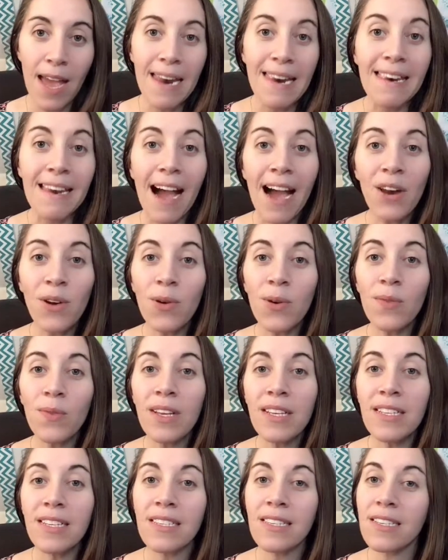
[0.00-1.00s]
Not
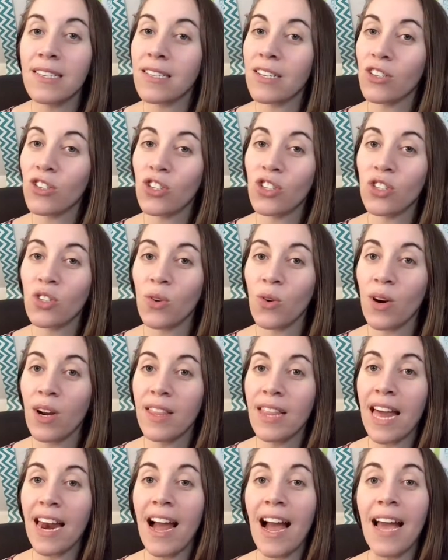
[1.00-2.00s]
only does this ensure that